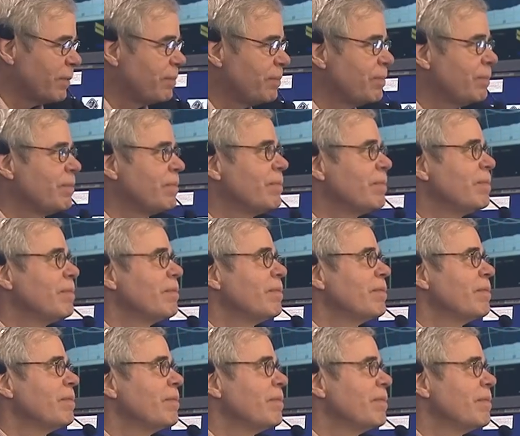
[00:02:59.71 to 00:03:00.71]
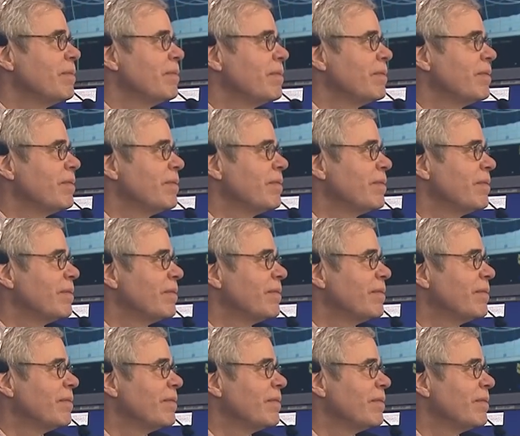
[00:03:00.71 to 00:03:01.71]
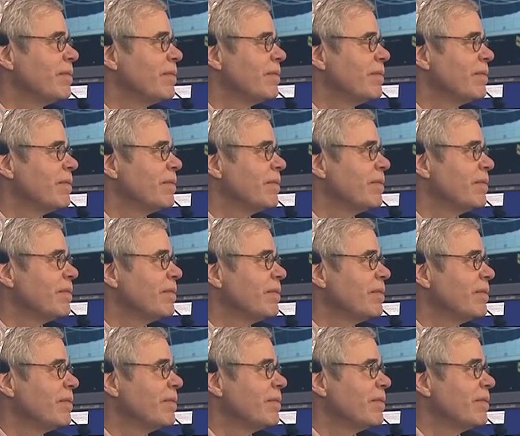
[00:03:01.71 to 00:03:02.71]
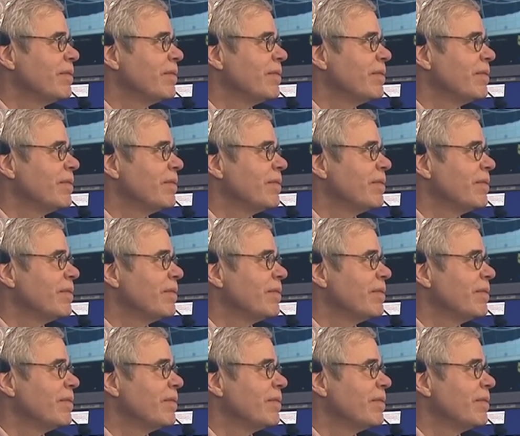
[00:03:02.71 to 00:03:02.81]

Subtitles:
(not speaking)